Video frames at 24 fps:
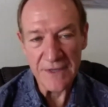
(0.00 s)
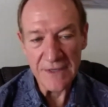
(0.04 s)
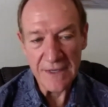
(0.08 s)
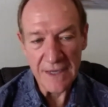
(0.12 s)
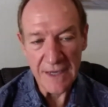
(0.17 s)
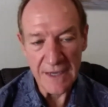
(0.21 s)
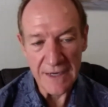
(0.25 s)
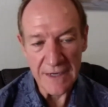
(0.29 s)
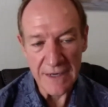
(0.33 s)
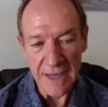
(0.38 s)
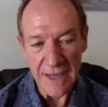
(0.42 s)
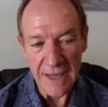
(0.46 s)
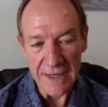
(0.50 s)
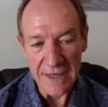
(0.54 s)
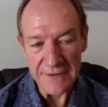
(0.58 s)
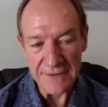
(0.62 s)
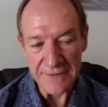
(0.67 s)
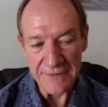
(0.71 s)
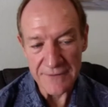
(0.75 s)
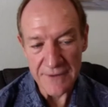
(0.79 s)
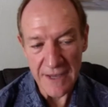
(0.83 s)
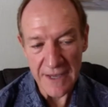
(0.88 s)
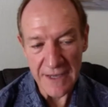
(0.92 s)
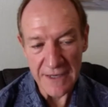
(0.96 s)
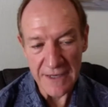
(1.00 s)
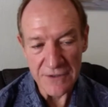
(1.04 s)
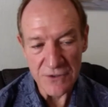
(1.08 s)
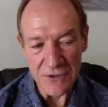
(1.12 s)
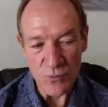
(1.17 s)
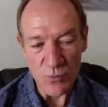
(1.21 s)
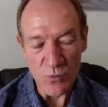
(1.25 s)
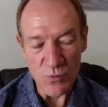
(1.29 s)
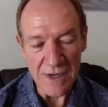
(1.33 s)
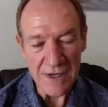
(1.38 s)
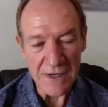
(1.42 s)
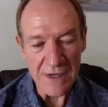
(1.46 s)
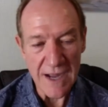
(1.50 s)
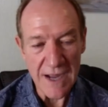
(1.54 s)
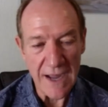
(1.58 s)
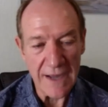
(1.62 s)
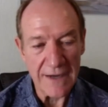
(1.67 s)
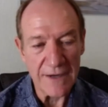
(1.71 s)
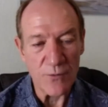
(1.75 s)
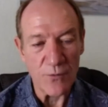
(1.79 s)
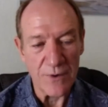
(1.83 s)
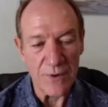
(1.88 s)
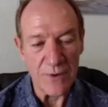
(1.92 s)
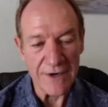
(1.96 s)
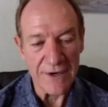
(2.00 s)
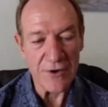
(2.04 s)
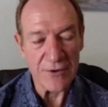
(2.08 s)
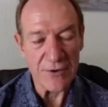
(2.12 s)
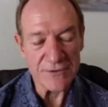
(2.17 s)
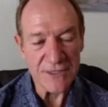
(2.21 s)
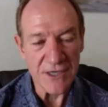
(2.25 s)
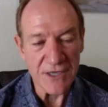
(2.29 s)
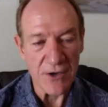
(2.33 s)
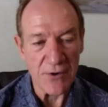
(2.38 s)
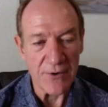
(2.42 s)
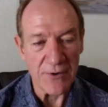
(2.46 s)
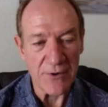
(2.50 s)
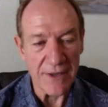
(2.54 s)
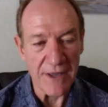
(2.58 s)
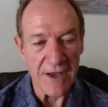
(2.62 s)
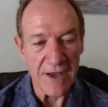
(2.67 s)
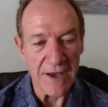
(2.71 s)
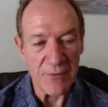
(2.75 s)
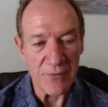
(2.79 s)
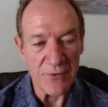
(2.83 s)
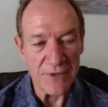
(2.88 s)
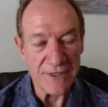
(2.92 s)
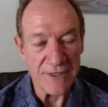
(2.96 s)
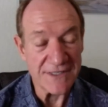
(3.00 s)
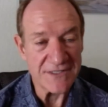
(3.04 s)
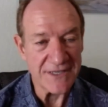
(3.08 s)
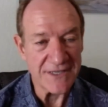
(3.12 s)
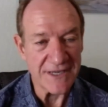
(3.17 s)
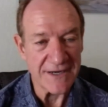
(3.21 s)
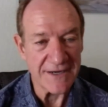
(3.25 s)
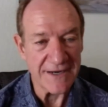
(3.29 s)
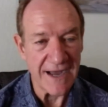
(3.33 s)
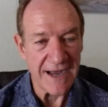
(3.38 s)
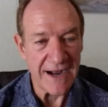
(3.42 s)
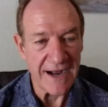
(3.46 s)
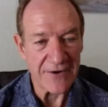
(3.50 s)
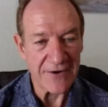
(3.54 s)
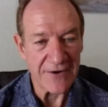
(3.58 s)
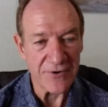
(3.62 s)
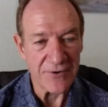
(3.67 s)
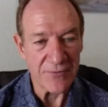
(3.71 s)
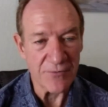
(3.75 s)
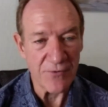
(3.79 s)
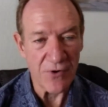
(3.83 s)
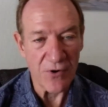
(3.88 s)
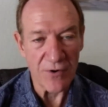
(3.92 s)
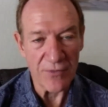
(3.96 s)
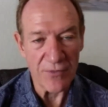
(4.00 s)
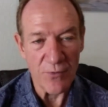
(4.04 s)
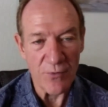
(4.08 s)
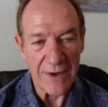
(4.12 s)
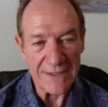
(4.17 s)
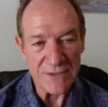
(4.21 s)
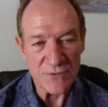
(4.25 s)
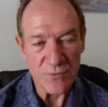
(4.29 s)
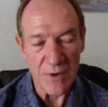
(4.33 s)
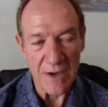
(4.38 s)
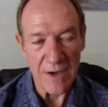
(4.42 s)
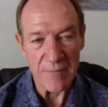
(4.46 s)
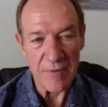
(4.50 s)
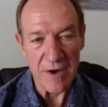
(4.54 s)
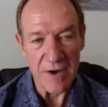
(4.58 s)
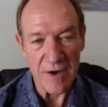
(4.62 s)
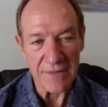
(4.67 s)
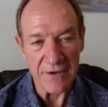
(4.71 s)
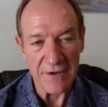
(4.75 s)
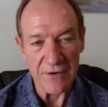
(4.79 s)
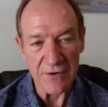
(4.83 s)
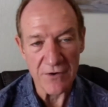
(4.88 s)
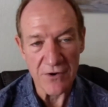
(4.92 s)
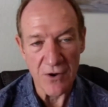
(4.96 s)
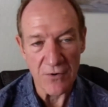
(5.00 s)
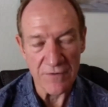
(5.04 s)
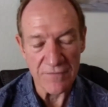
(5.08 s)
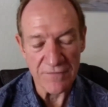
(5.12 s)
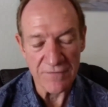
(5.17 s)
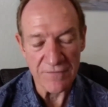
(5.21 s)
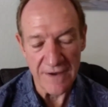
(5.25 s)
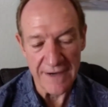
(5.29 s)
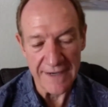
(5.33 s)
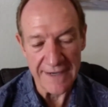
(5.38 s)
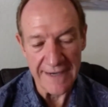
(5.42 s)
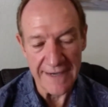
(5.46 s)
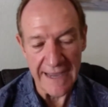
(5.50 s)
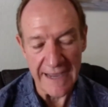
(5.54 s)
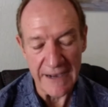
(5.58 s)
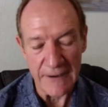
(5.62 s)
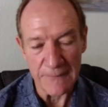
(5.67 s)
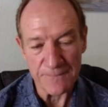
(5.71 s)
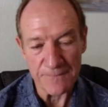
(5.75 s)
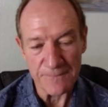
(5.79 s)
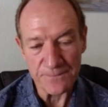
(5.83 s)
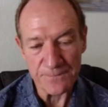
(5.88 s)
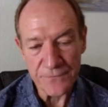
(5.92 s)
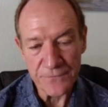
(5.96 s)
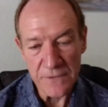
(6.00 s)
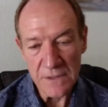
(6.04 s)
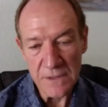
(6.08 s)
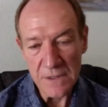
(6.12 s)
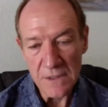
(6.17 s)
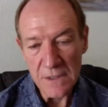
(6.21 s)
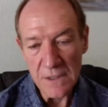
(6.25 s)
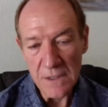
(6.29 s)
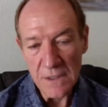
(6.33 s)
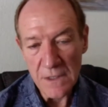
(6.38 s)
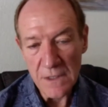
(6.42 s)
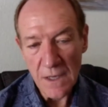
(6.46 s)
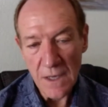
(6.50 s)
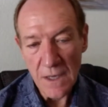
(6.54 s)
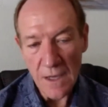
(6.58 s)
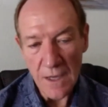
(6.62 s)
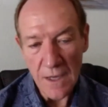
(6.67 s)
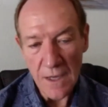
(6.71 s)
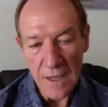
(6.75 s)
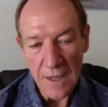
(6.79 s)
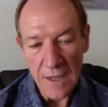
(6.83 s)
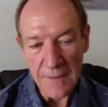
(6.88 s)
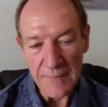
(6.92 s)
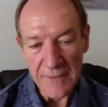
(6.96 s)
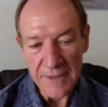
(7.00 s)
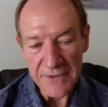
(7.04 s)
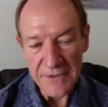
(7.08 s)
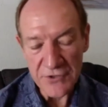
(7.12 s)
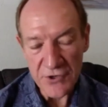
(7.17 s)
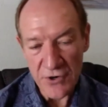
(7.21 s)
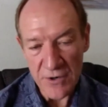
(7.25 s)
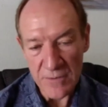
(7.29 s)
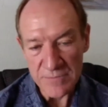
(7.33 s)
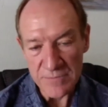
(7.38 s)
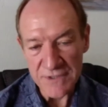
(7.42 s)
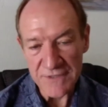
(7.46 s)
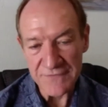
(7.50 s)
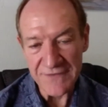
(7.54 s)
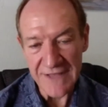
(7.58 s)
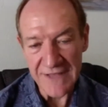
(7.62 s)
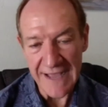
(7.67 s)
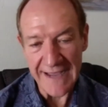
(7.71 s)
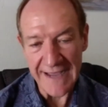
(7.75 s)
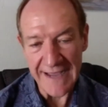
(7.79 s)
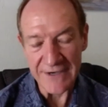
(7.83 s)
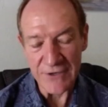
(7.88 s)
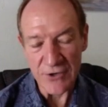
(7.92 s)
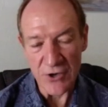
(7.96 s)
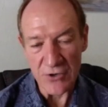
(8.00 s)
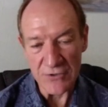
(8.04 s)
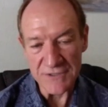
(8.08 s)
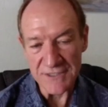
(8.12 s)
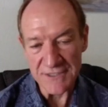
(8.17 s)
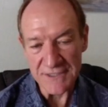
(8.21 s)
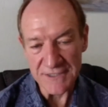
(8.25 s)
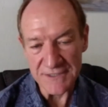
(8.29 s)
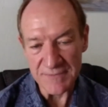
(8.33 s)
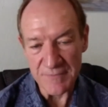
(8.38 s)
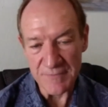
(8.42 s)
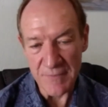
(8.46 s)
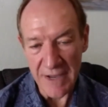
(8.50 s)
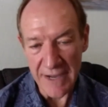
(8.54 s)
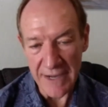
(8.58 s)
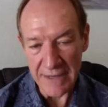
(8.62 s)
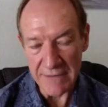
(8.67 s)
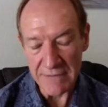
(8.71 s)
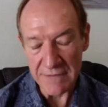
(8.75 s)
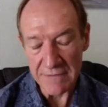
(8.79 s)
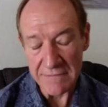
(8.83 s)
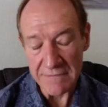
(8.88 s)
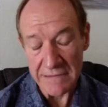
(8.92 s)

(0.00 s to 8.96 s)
And you kind of want to know what's going on when you see a doctor. Otherwise, why bother go to find out? In terms of diagnosis, mine,